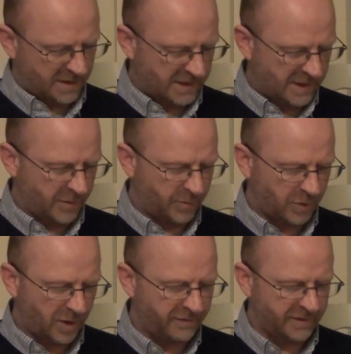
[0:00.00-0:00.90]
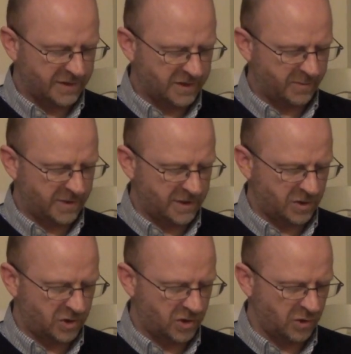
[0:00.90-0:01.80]
Let the prophet
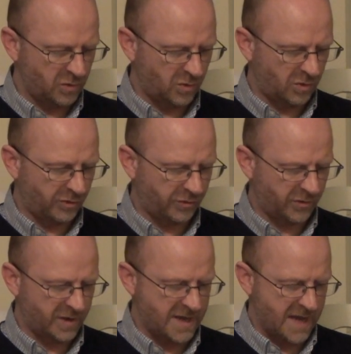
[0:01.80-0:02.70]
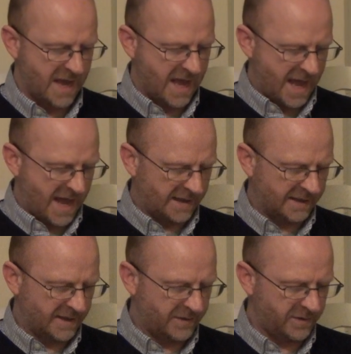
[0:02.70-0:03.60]
speak two or three,
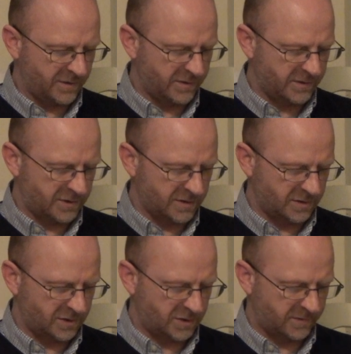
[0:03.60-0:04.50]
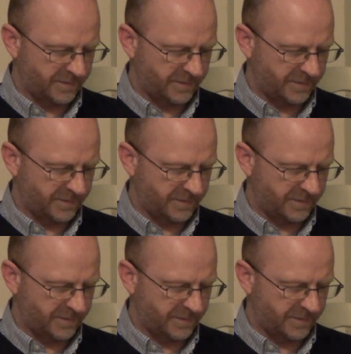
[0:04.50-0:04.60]
and let the other judge.